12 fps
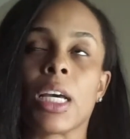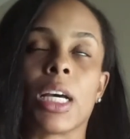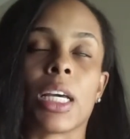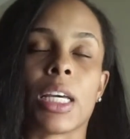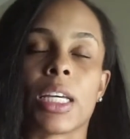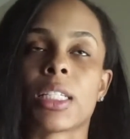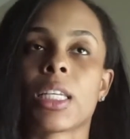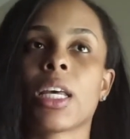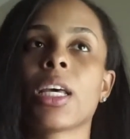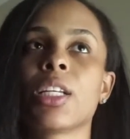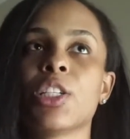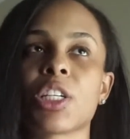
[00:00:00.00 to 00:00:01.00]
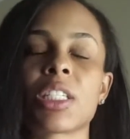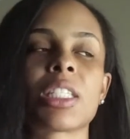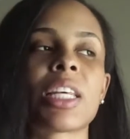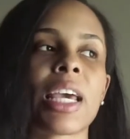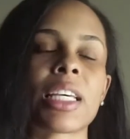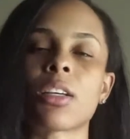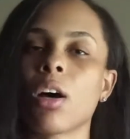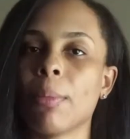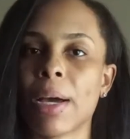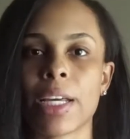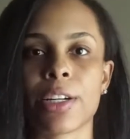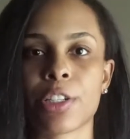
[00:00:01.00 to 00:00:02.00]
It just takes all
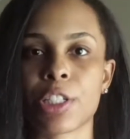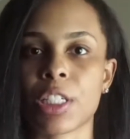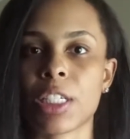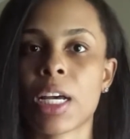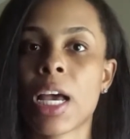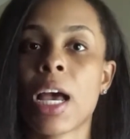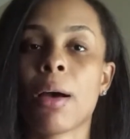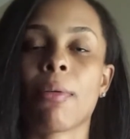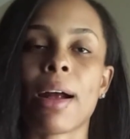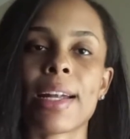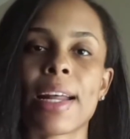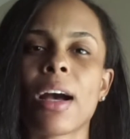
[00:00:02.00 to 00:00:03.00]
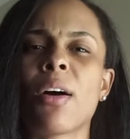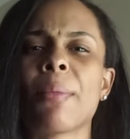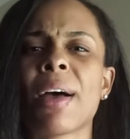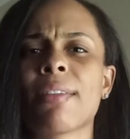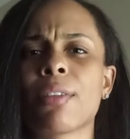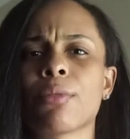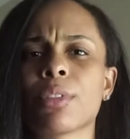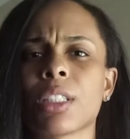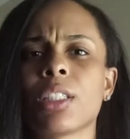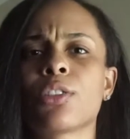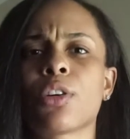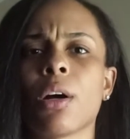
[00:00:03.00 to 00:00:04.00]
my energy. Right now, I'm having
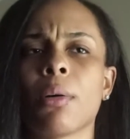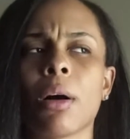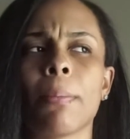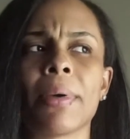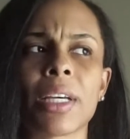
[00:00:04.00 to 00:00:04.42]
really tough